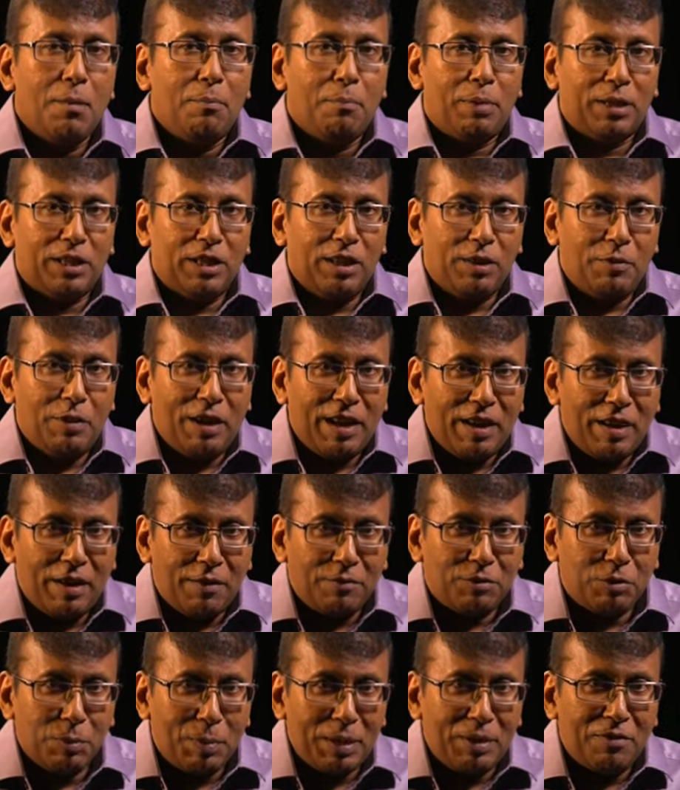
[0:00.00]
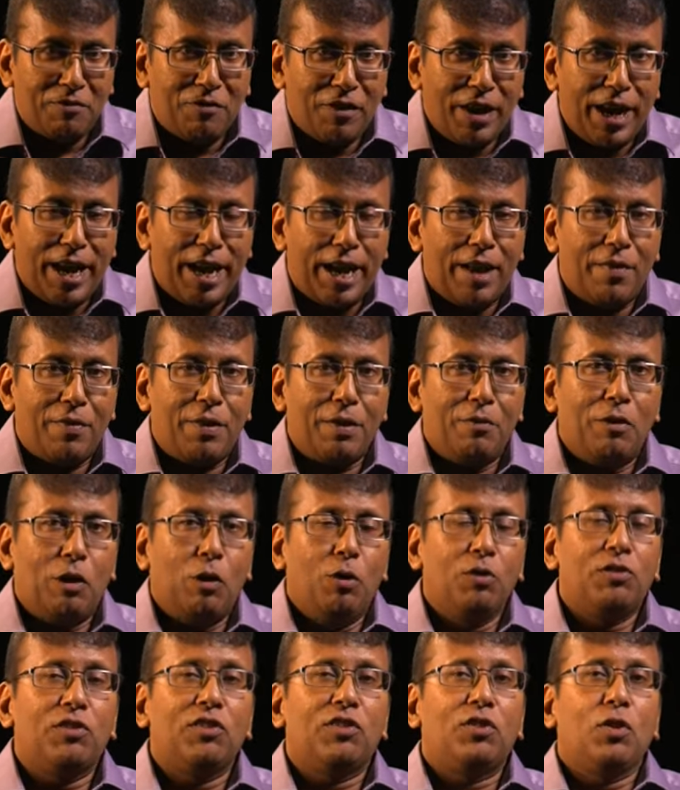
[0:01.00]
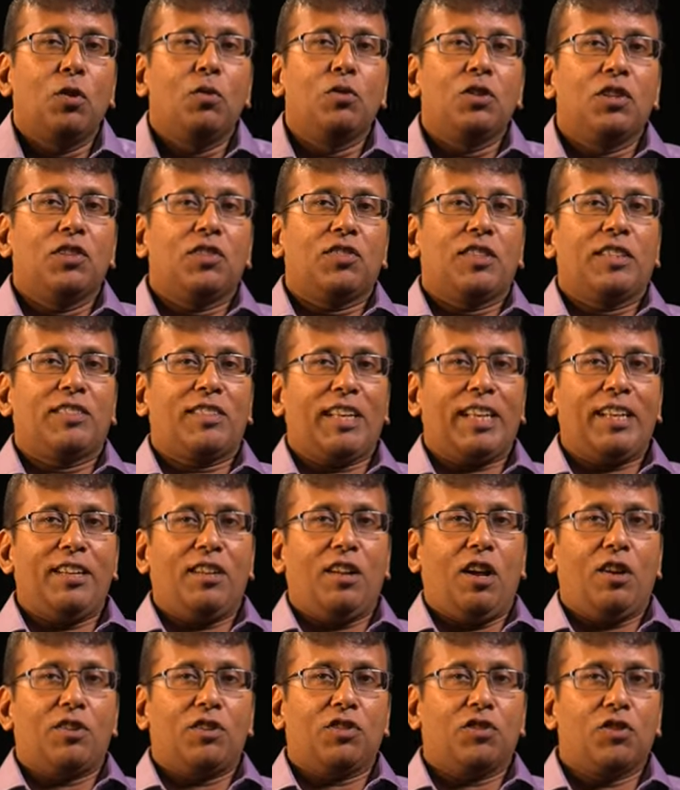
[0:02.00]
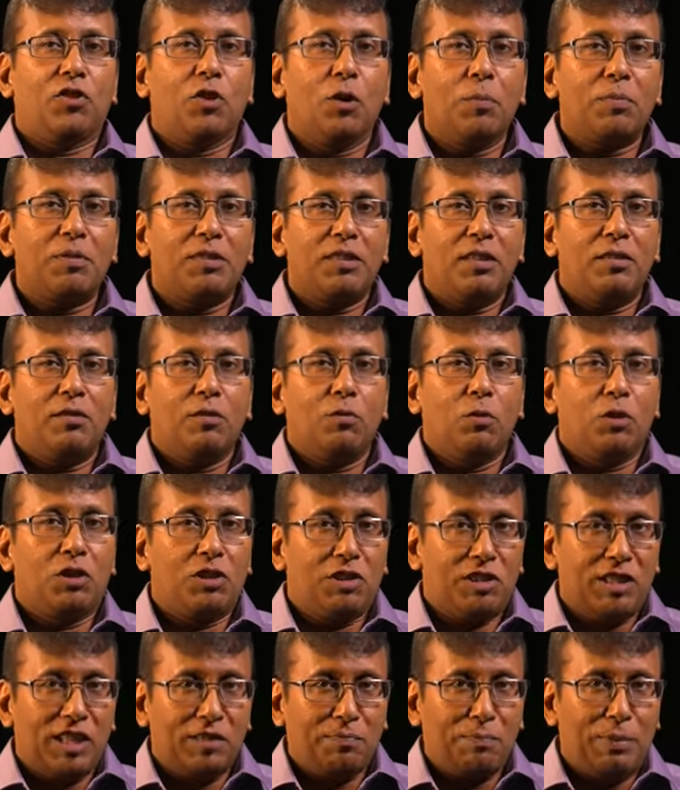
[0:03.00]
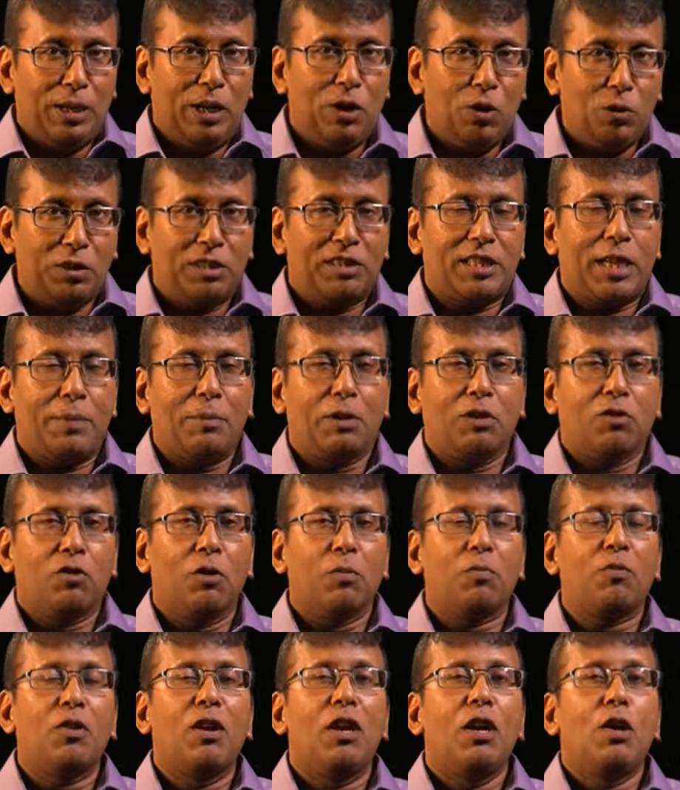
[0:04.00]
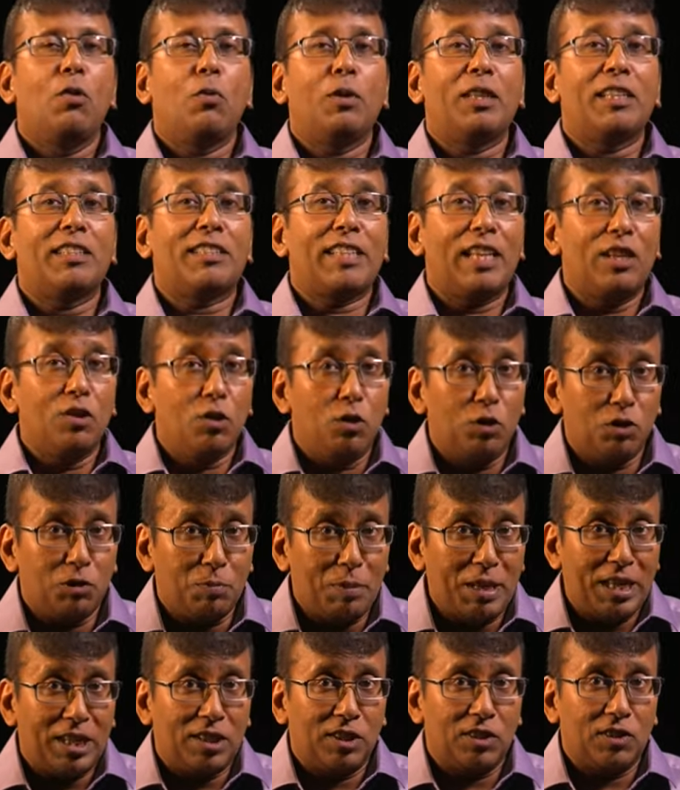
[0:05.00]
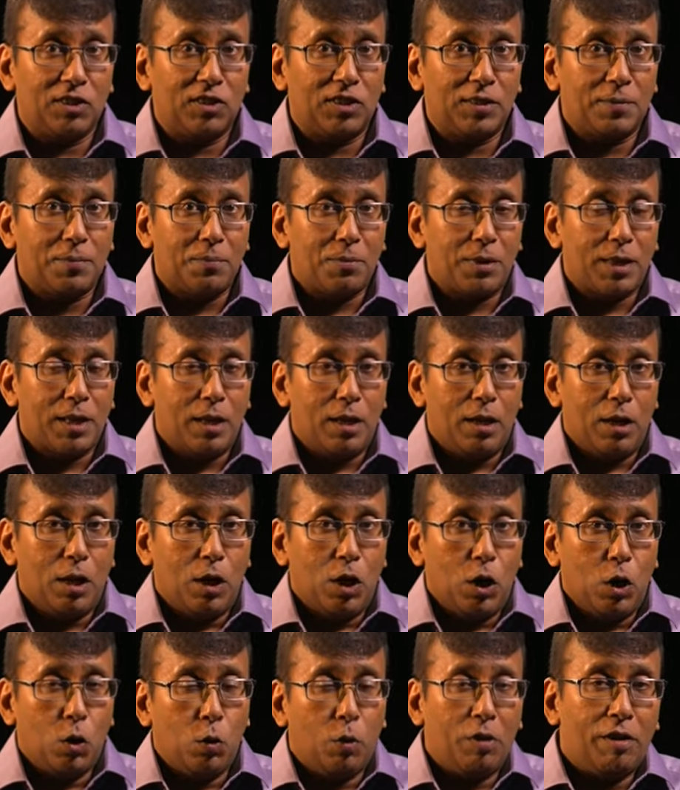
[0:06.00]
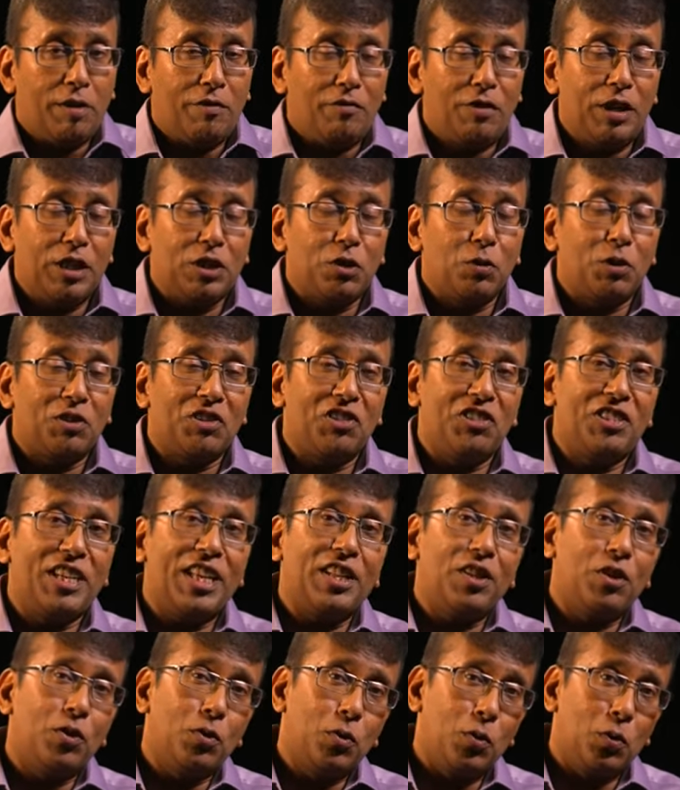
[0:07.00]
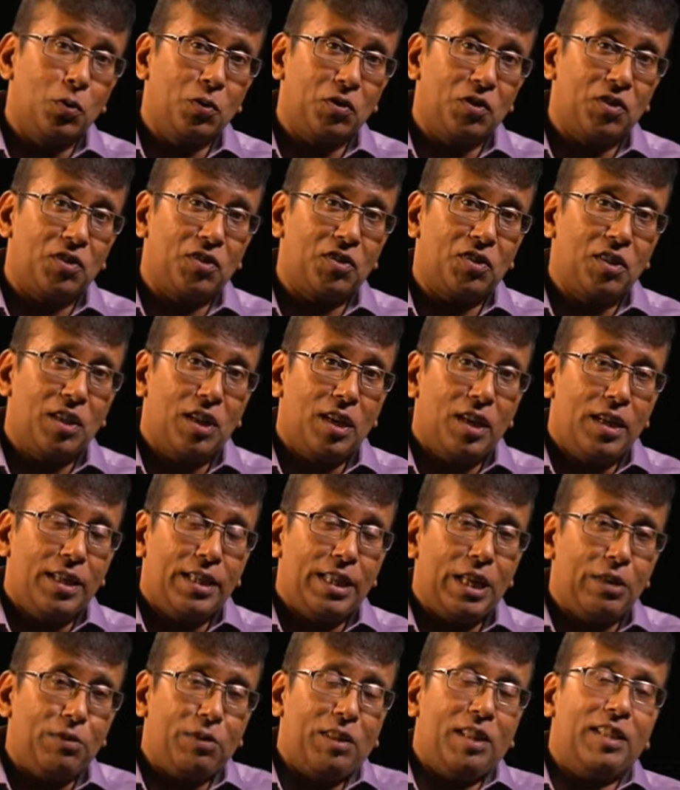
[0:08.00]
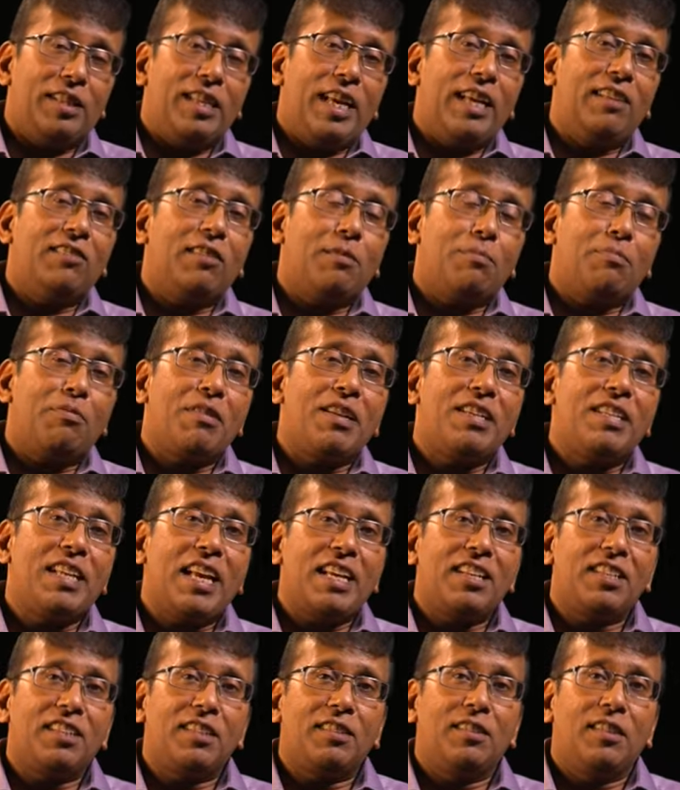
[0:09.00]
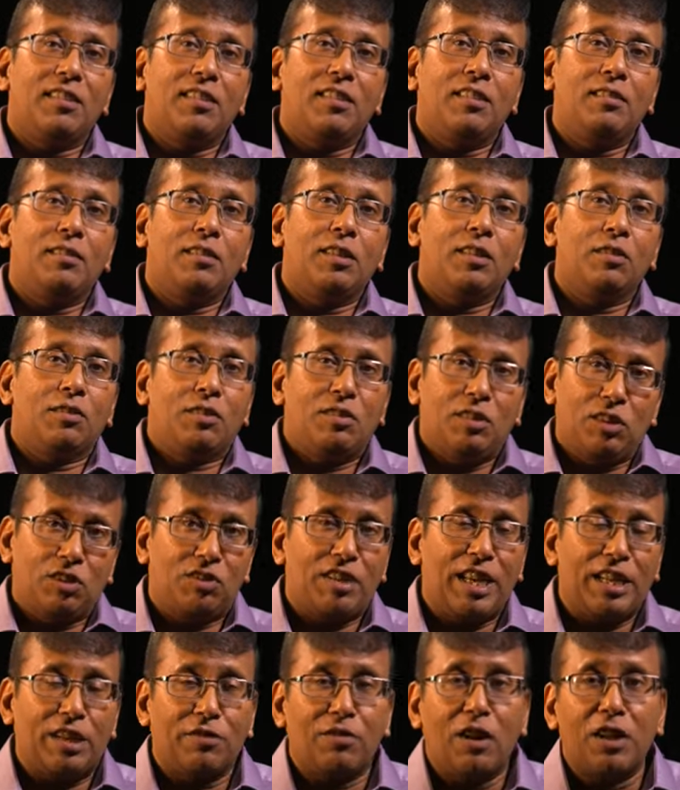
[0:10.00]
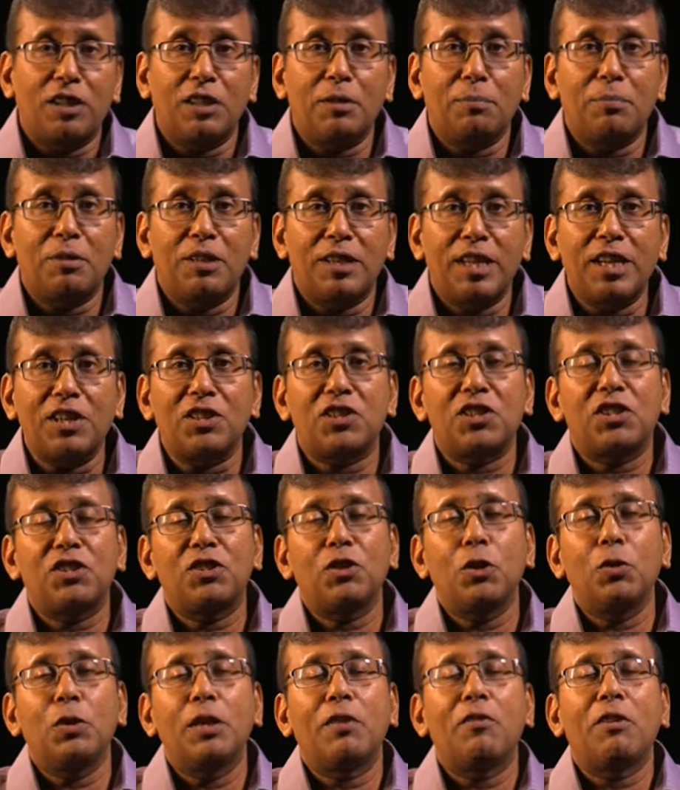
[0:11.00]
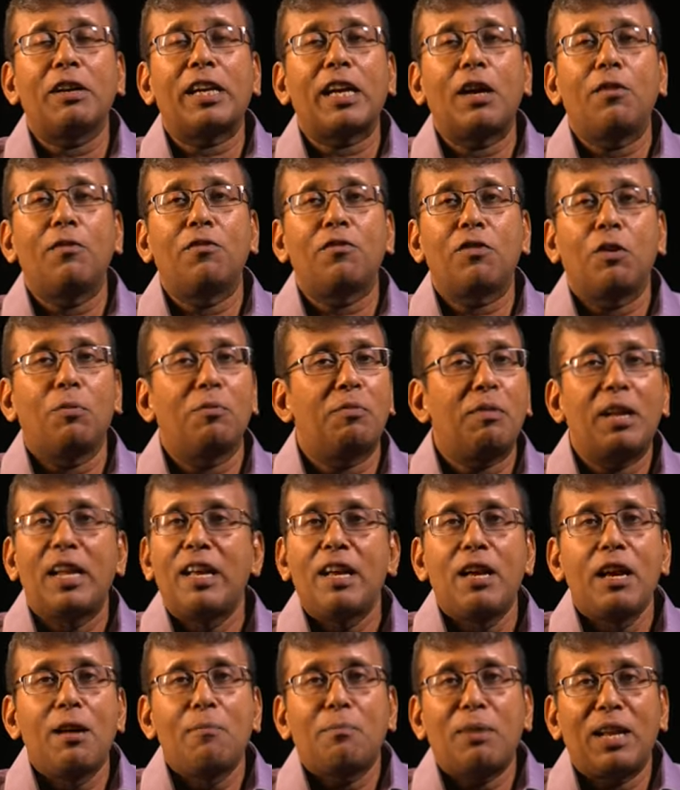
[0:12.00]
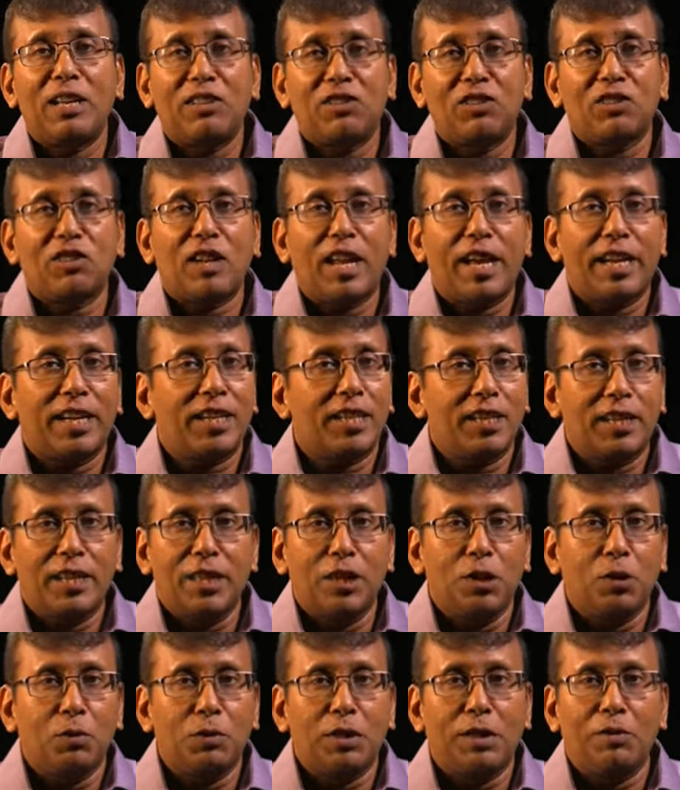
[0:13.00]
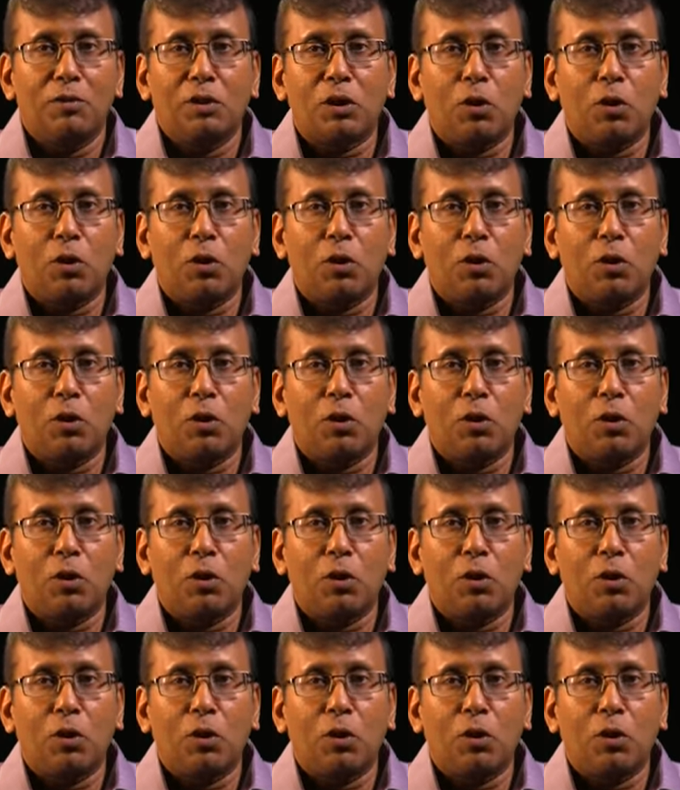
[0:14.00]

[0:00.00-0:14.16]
But to be fair, there were also soldiers, the second largest group, which is just below the Tamil group, were the Telugu speakers, who were referred to as Gentoos. These are the days that predated the state of Andhra Pradesh. So they would come from places like, you know,